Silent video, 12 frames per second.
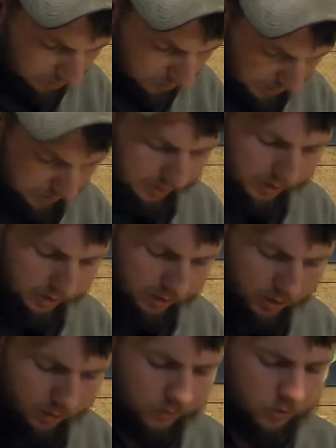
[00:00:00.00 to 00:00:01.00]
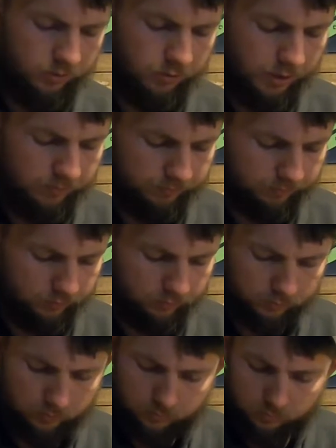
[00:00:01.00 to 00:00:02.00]
Yes, that is silver and red.
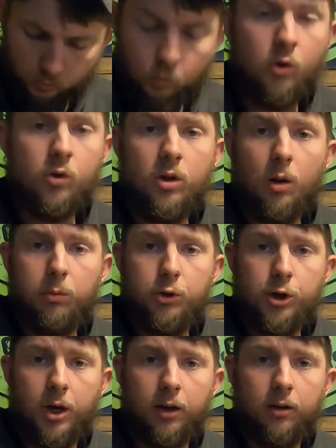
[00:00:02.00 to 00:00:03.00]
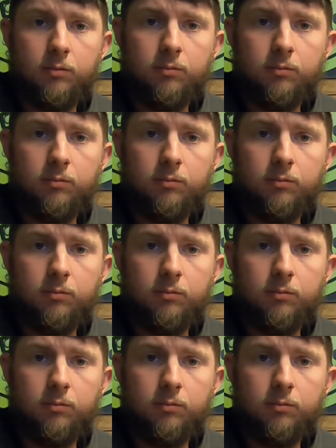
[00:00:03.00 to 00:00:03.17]
Just double check.